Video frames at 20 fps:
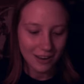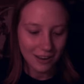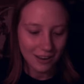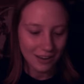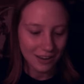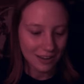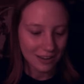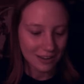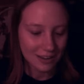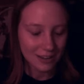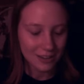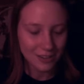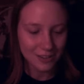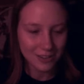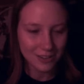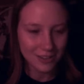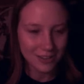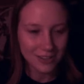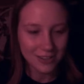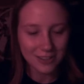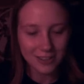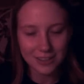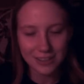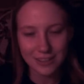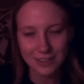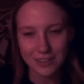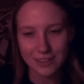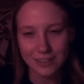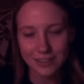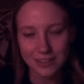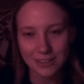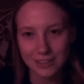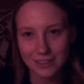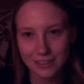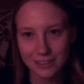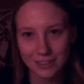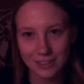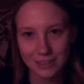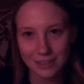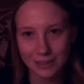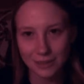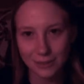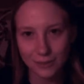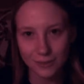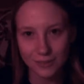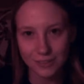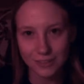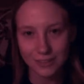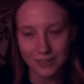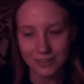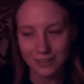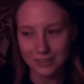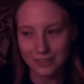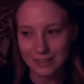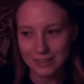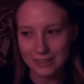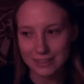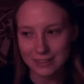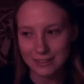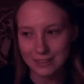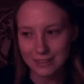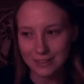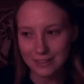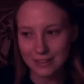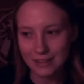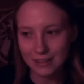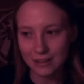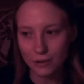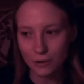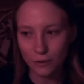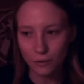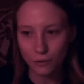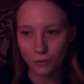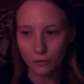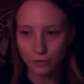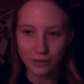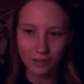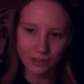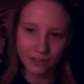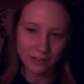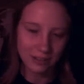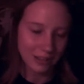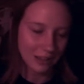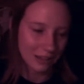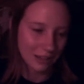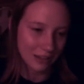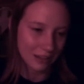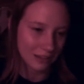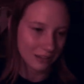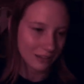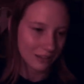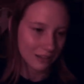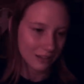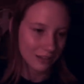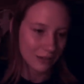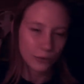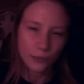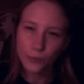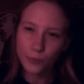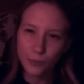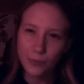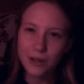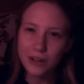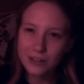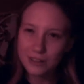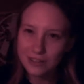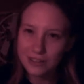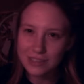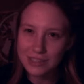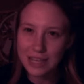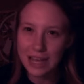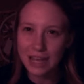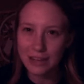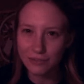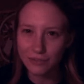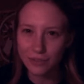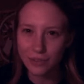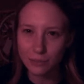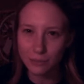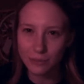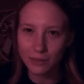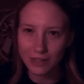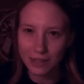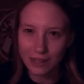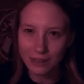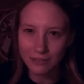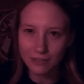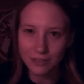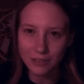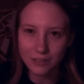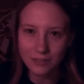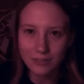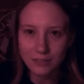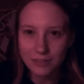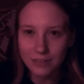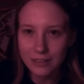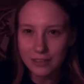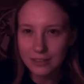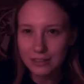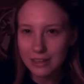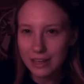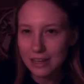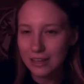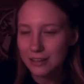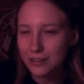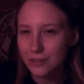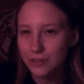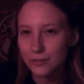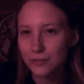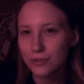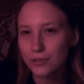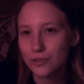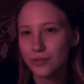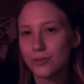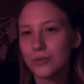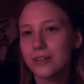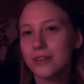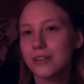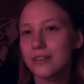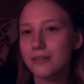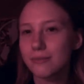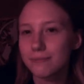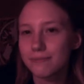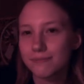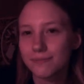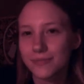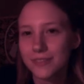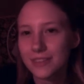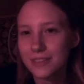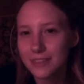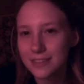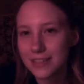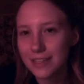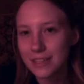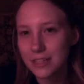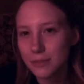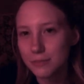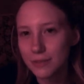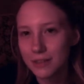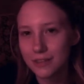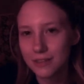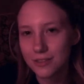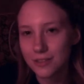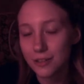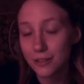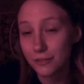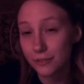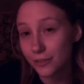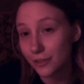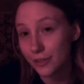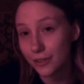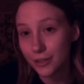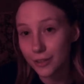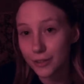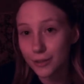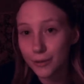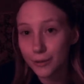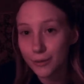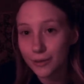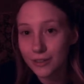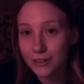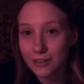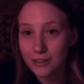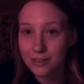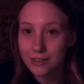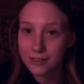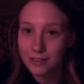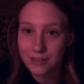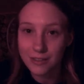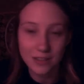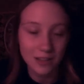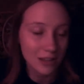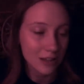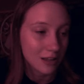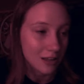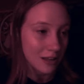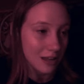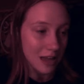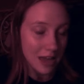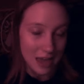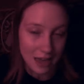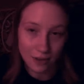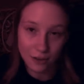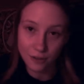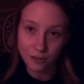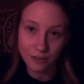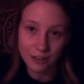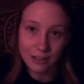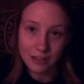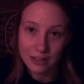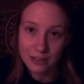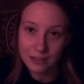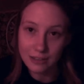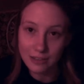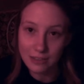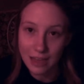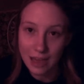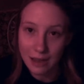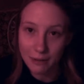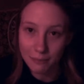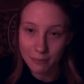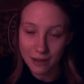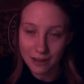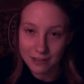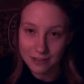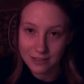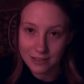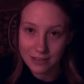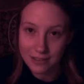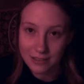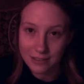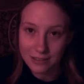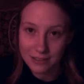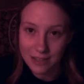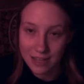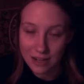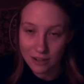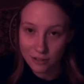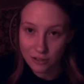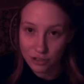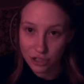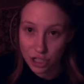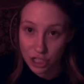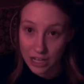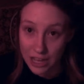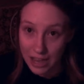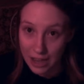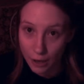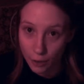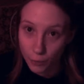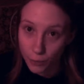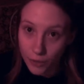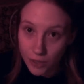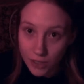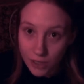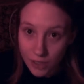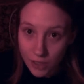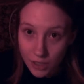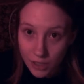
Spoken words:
and it just, you know, it is a really weird sign for the Midheaven, and I do enjoy it in a sense because, you know, Virgo is anchoring that Pisces energy down.